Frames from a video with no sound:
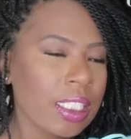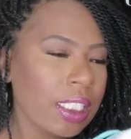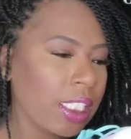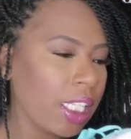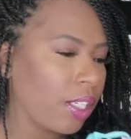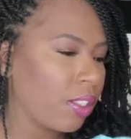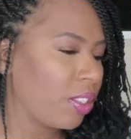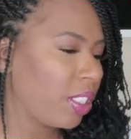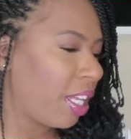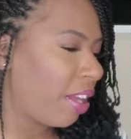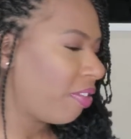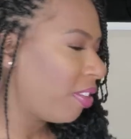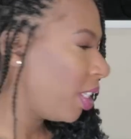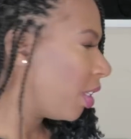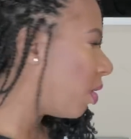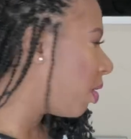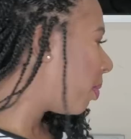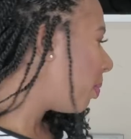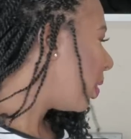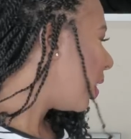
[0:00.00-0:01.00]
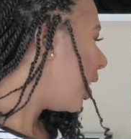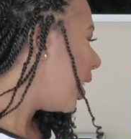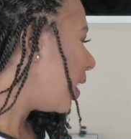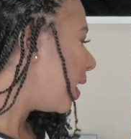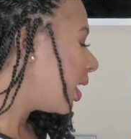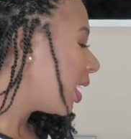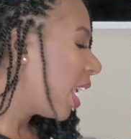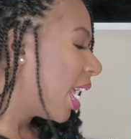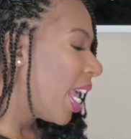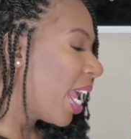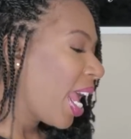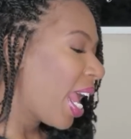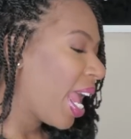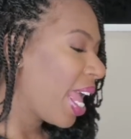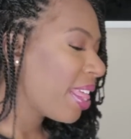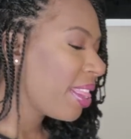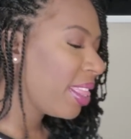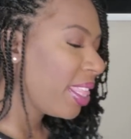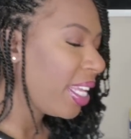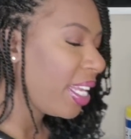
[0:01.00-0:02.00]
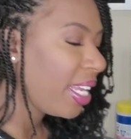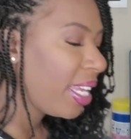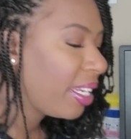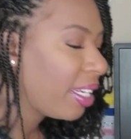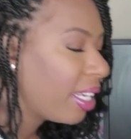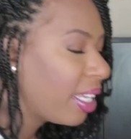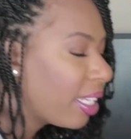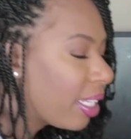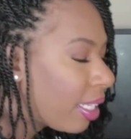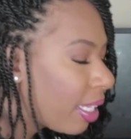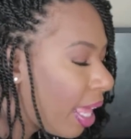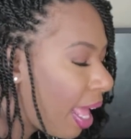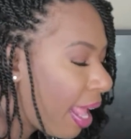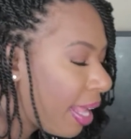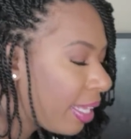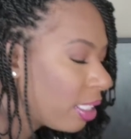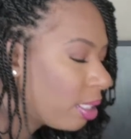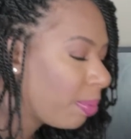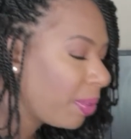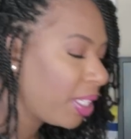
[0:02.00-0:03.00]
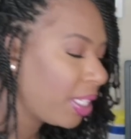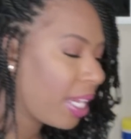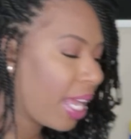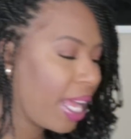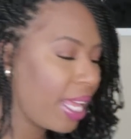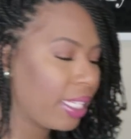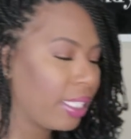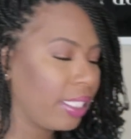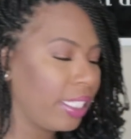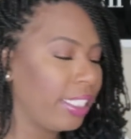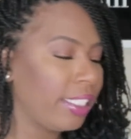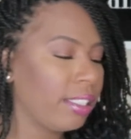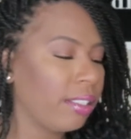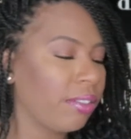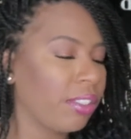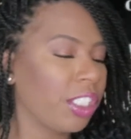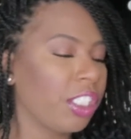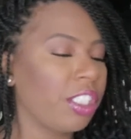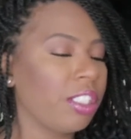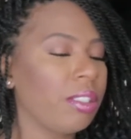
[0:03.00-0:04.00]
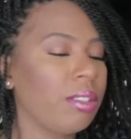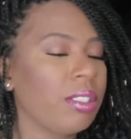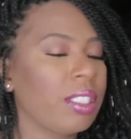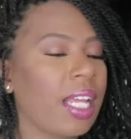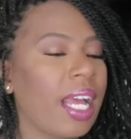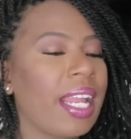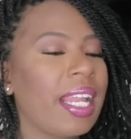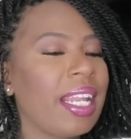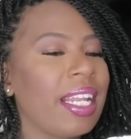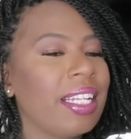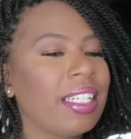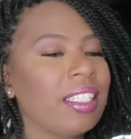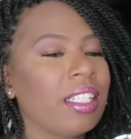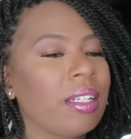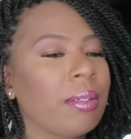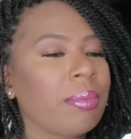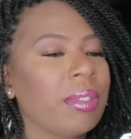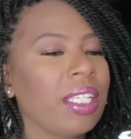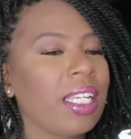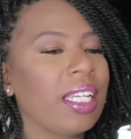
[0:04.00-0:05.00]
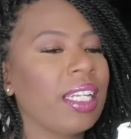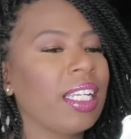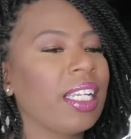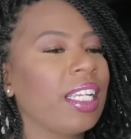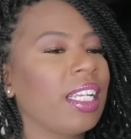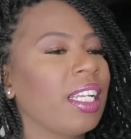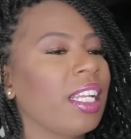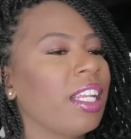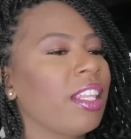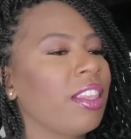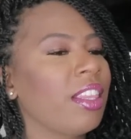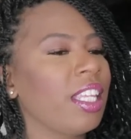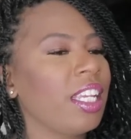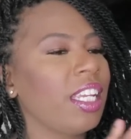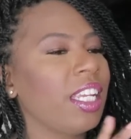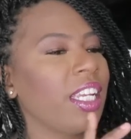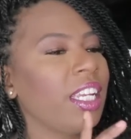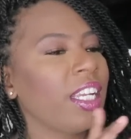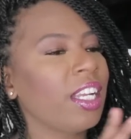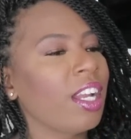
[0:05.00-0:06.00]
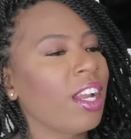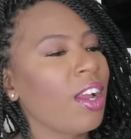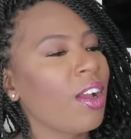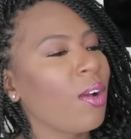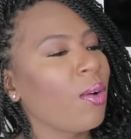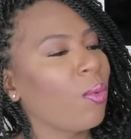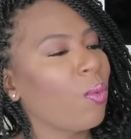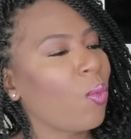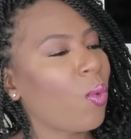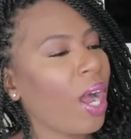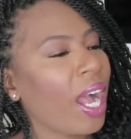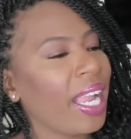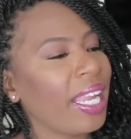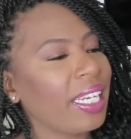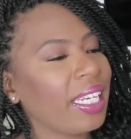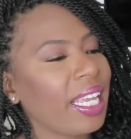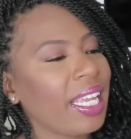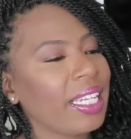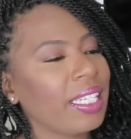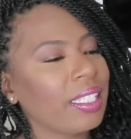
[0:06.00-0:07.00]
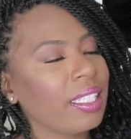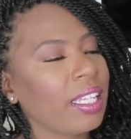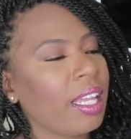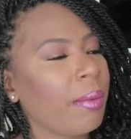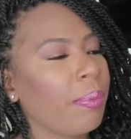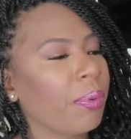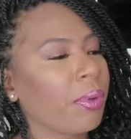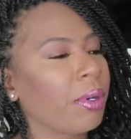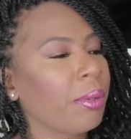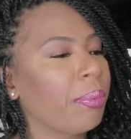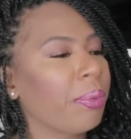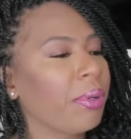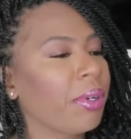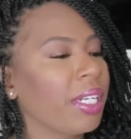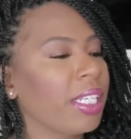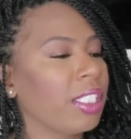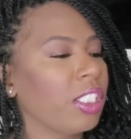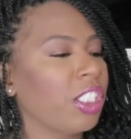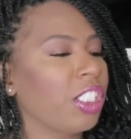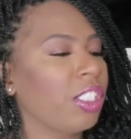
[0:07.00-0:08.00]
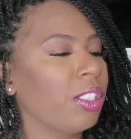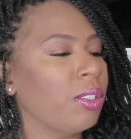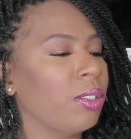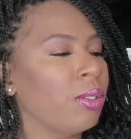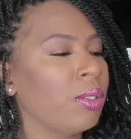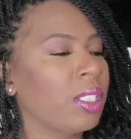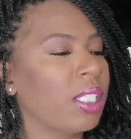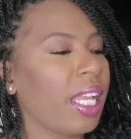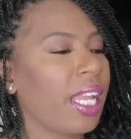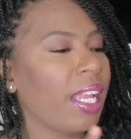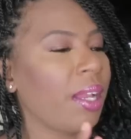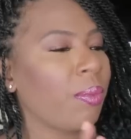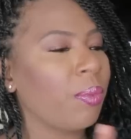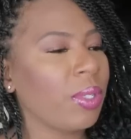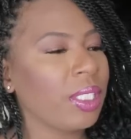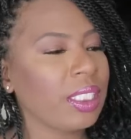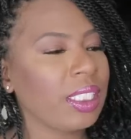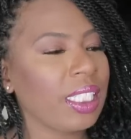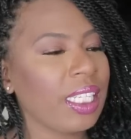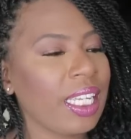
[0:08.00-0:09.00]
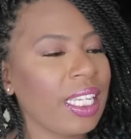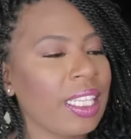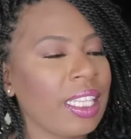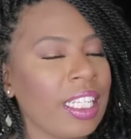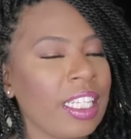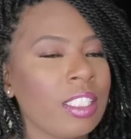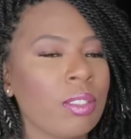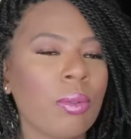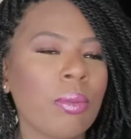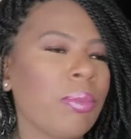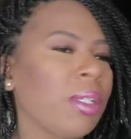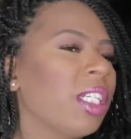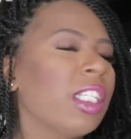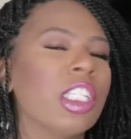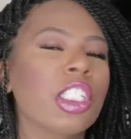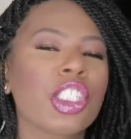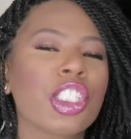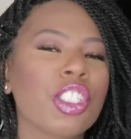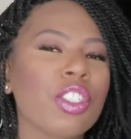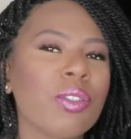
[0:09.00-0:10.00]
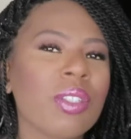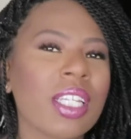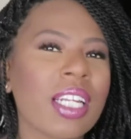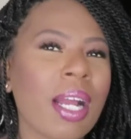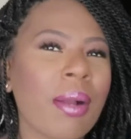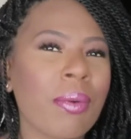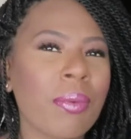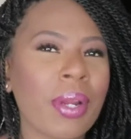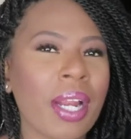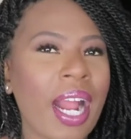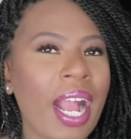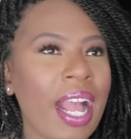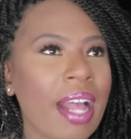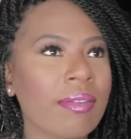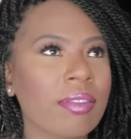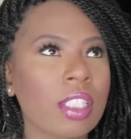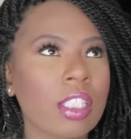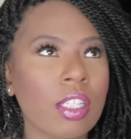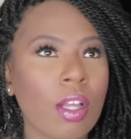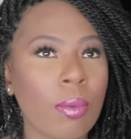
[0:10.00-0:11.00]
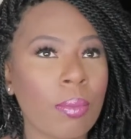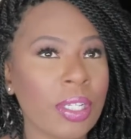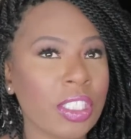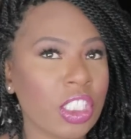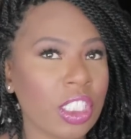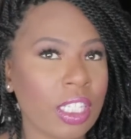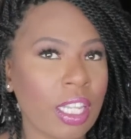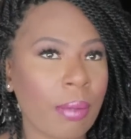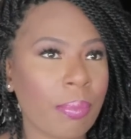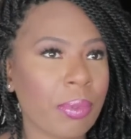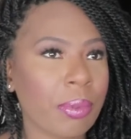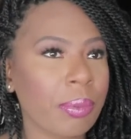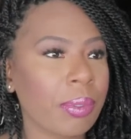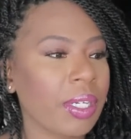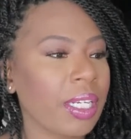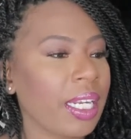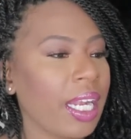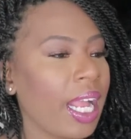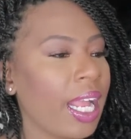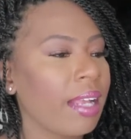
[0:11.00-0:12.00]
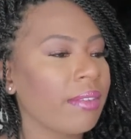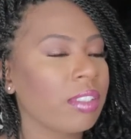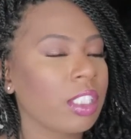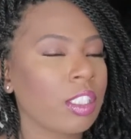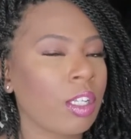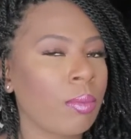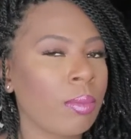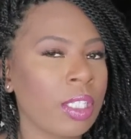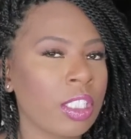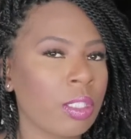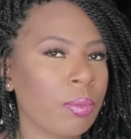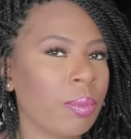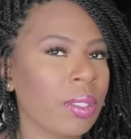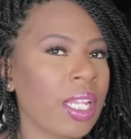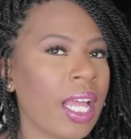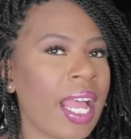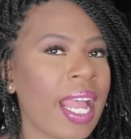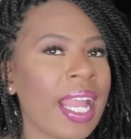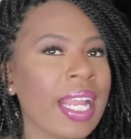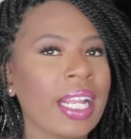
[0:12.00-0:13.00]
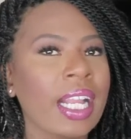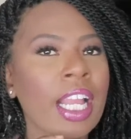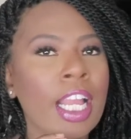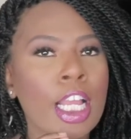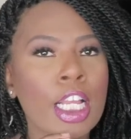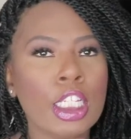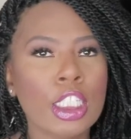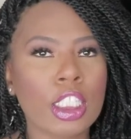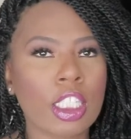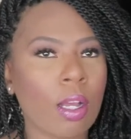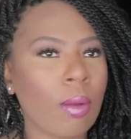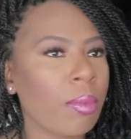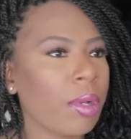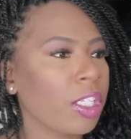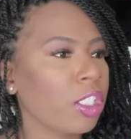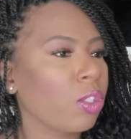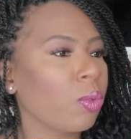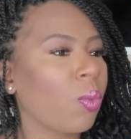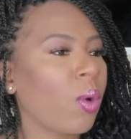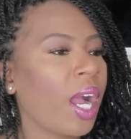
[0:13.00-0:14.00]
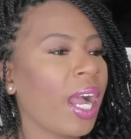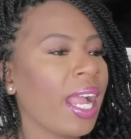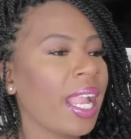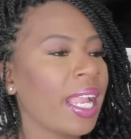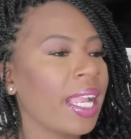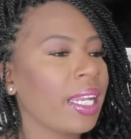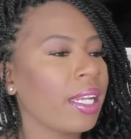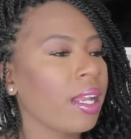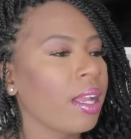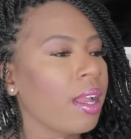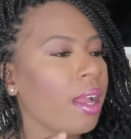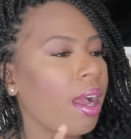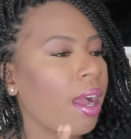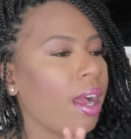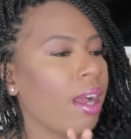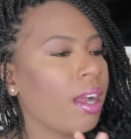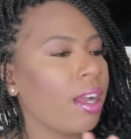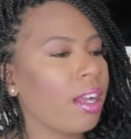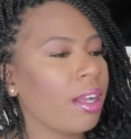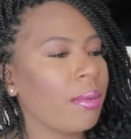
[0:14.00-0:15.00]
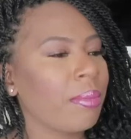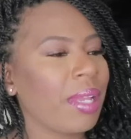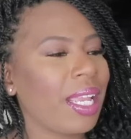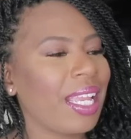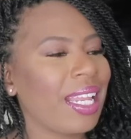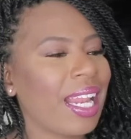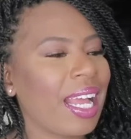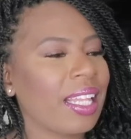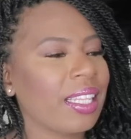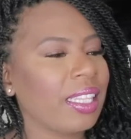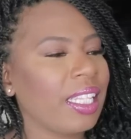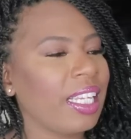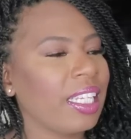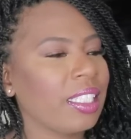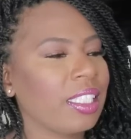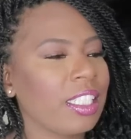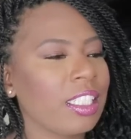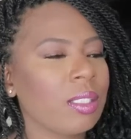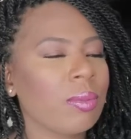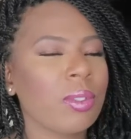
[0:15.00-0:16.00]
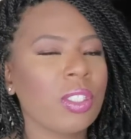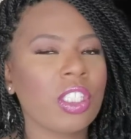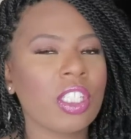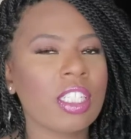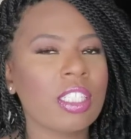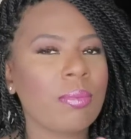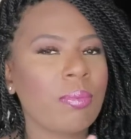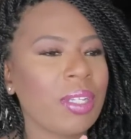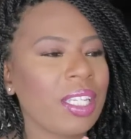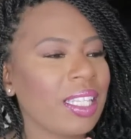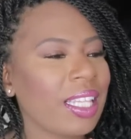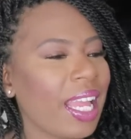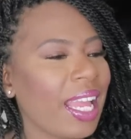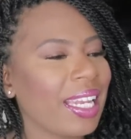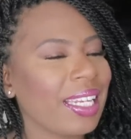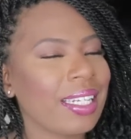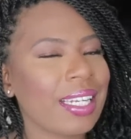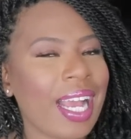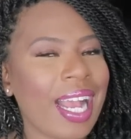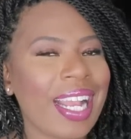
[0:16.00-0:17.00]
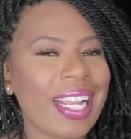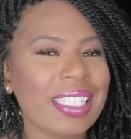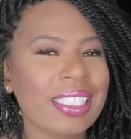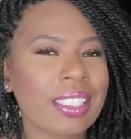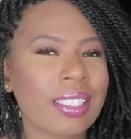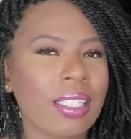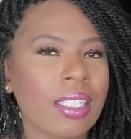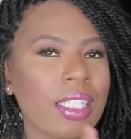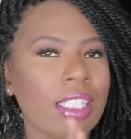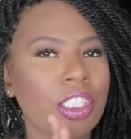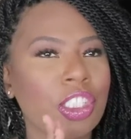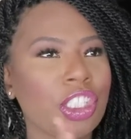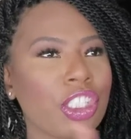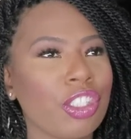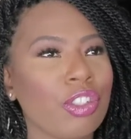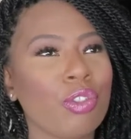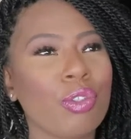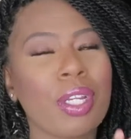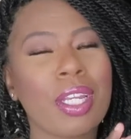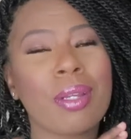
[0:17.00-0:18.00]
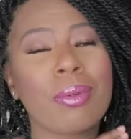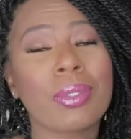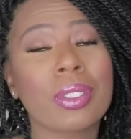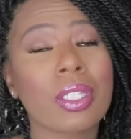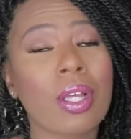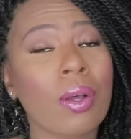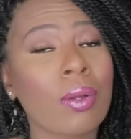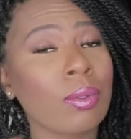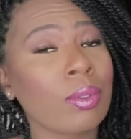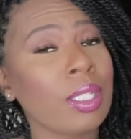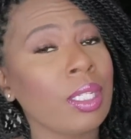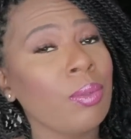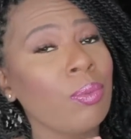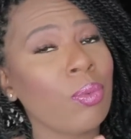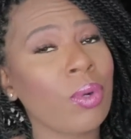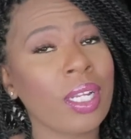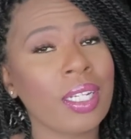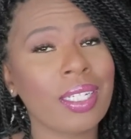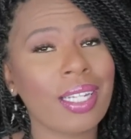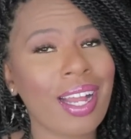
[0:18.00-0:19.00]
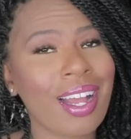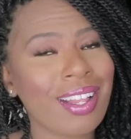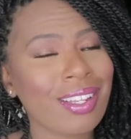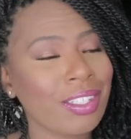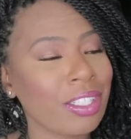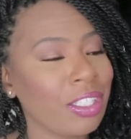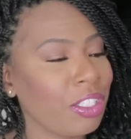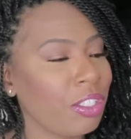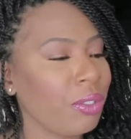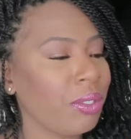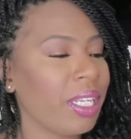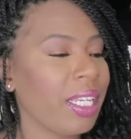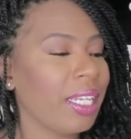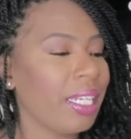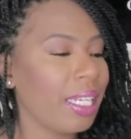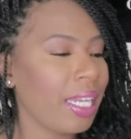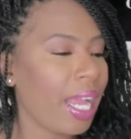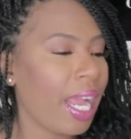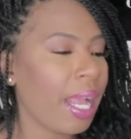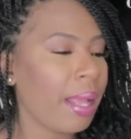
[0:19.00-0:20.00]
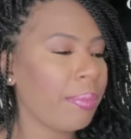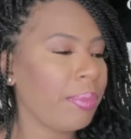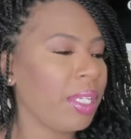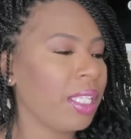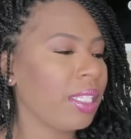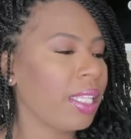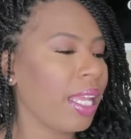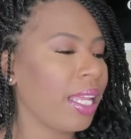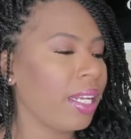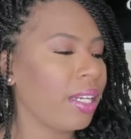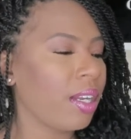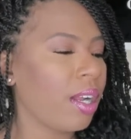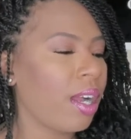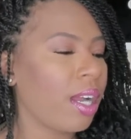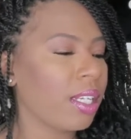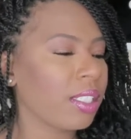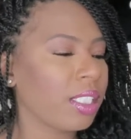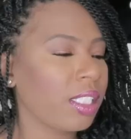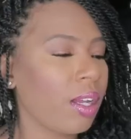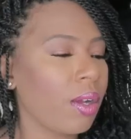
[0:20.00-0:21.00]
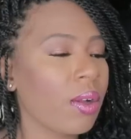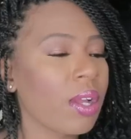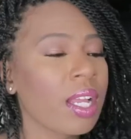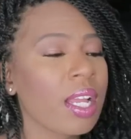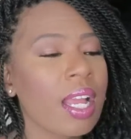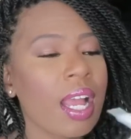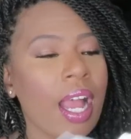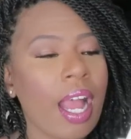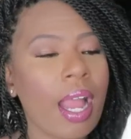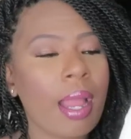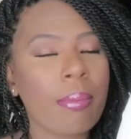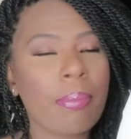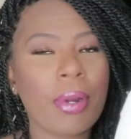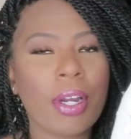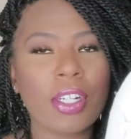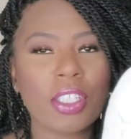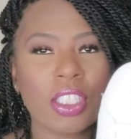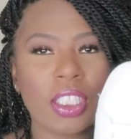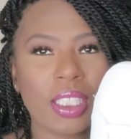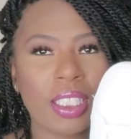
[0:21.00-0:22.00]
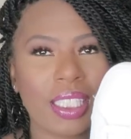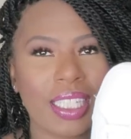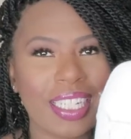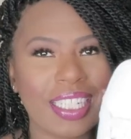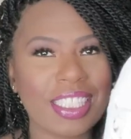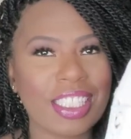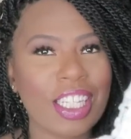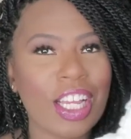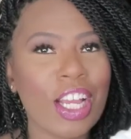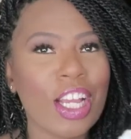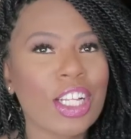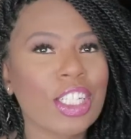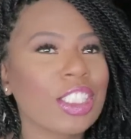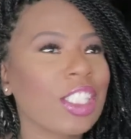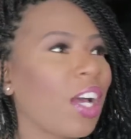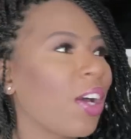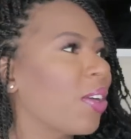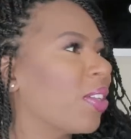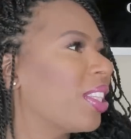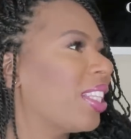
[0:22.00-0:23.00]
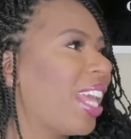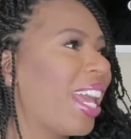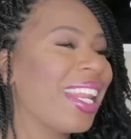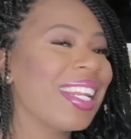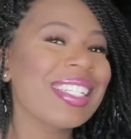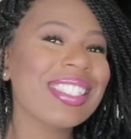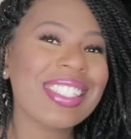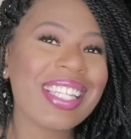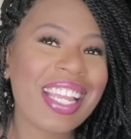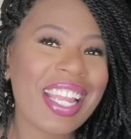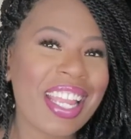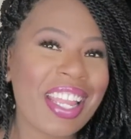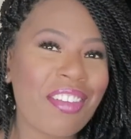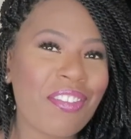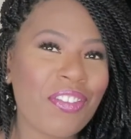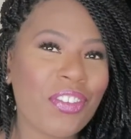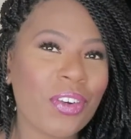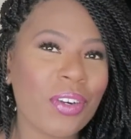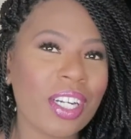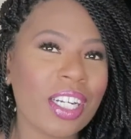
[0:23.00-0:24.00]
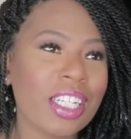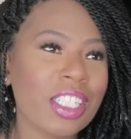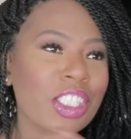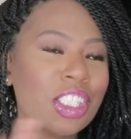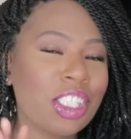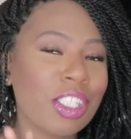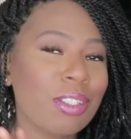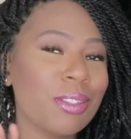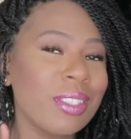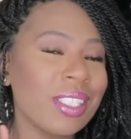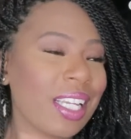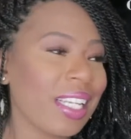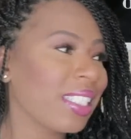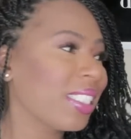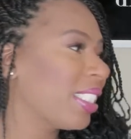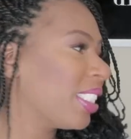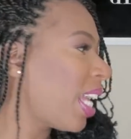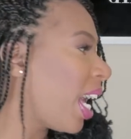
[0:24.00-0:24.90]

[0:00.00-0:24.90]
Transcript: So definitely going with these. And then last but not least for shoes, I end up getting the white and leopard print shoes. And once again, these would be a shoe that I wear. I have so much leopard print, I have so much black, so much white, and I think this would just be that nice clean shoe. It was only $1. You cannot beat that at all. So I purchased these. So that is it for shoes and